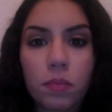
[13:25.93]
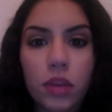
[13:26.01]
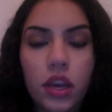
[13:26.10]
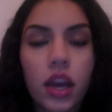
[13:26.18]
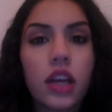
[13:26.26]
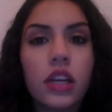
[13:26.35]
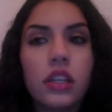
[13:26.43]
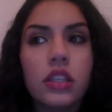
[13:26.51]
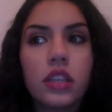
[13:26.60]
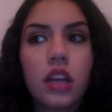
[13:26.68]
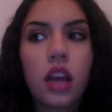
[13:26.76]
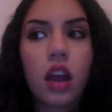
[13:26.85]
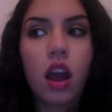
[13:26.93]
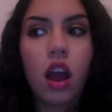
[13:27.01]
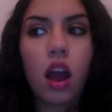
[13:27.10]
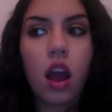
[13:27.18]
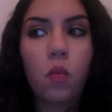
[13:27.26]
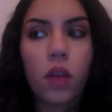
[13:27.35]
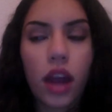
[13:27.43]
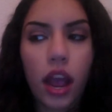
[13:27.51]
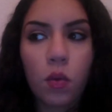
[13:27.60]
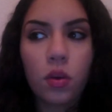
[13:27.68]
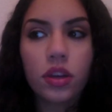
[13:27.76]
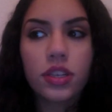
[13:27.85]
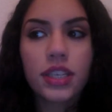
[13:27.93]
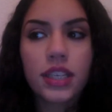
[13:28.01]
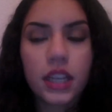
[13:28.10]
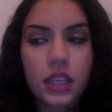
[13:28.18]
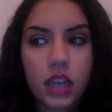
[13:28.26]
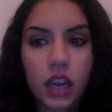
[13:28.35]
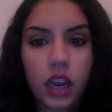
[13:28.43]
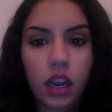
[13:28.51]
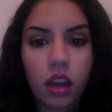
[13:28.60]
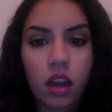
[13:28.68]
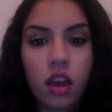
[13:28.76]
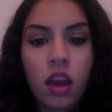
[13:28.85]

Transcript: Because when I was sixteen,